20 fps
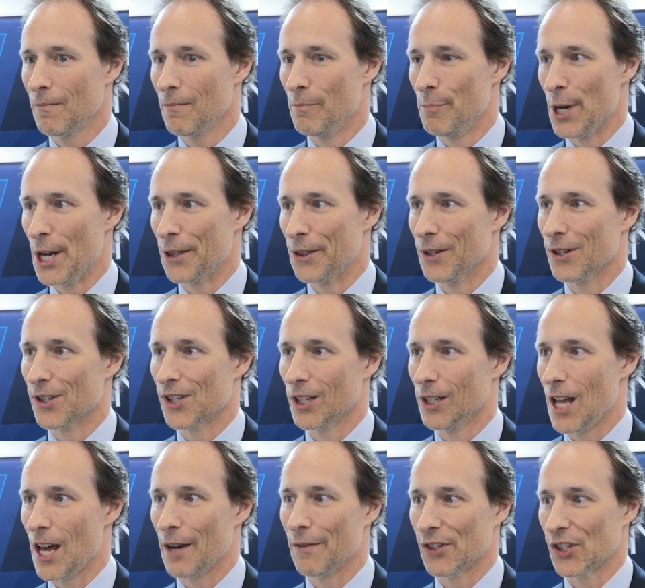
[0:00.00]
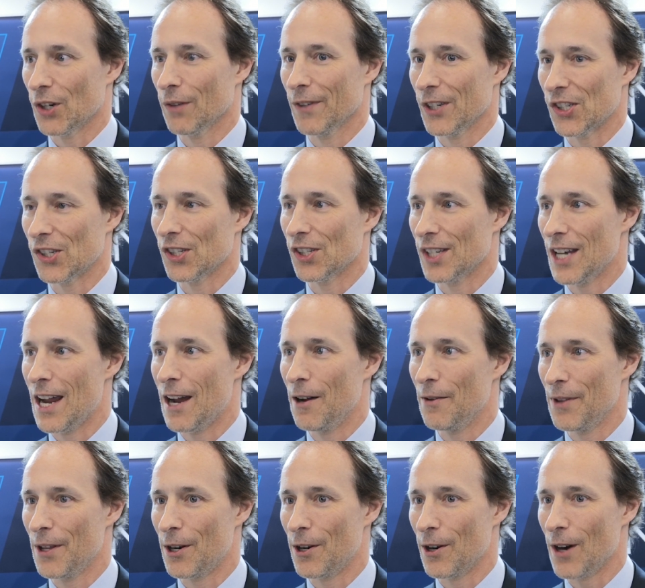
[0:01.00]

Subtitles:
but there's a lot of services now that